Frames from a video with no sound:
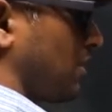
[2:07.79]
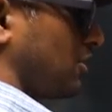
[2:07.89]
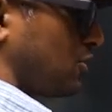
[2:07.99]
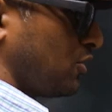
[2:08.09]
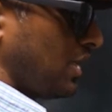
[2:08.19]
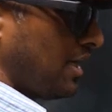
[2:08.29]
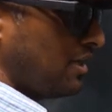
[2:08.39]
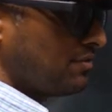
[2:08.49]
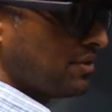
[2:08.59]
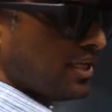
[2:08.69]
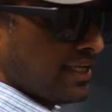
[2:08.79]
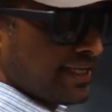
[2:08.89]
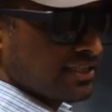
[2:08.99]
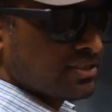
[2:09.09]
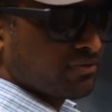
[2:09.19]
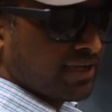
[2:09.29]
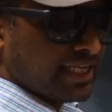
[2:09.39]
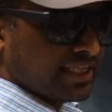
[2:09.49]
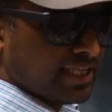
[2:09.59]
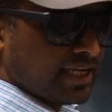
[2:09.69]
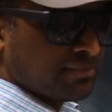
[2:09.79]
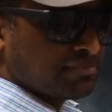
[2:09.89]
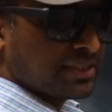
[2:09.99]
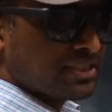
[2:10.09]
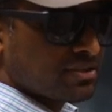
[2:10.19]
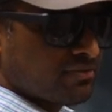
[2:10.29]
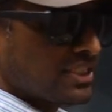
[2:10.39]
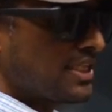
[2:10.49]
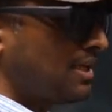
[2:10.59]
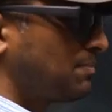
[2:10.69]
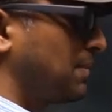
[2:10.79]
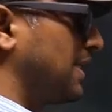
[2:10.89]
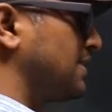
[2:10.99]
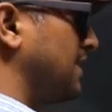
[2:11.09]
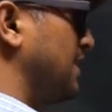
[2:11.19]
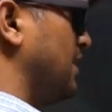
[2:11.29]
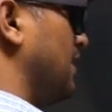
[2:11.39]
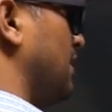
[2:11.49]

So now let us find the numbers which are present